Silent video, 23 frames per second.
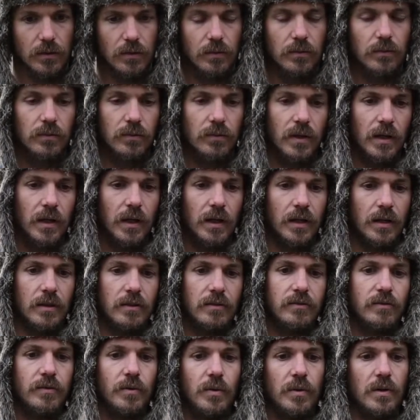
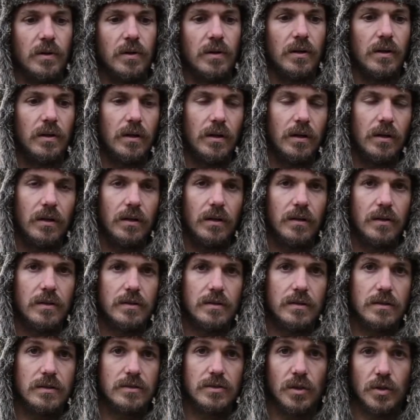ran for
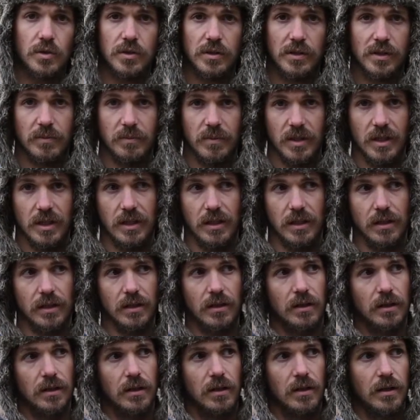the social committee
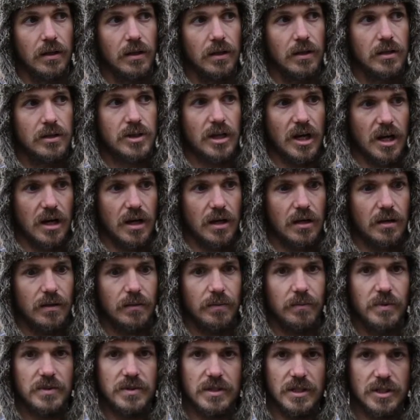chair
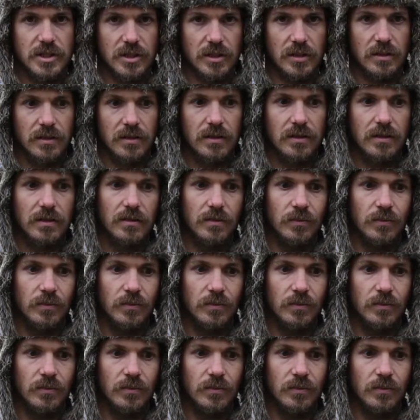position,